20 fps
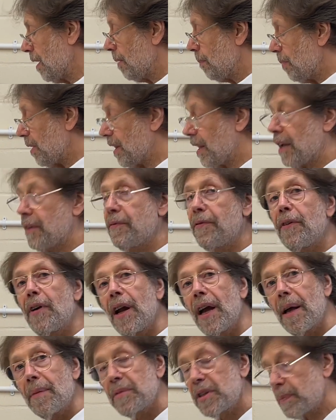but they free
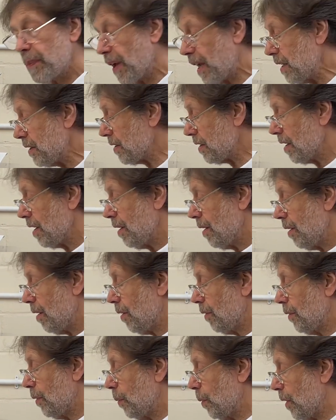up space
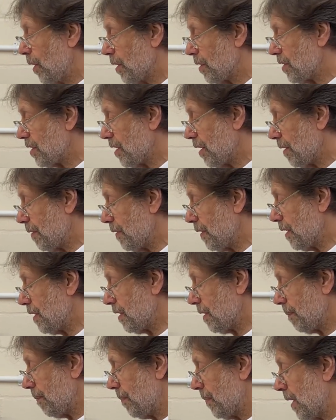on the work surface.
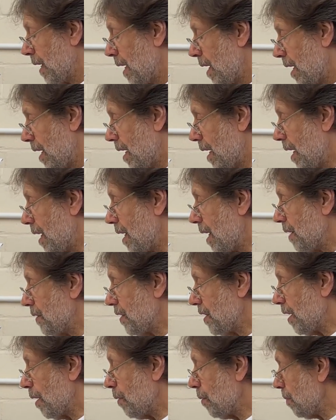And
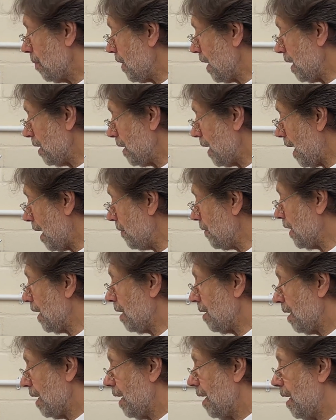so there you have
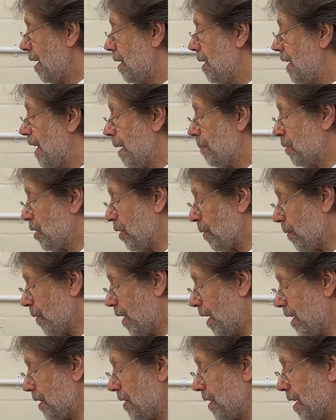it, laptop
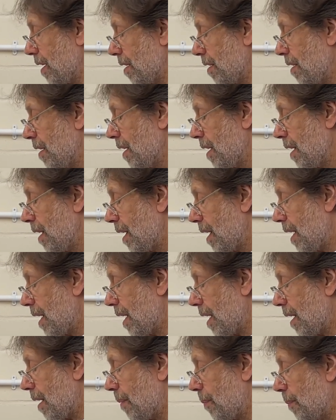riser,
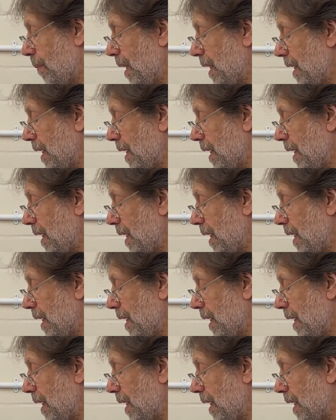mini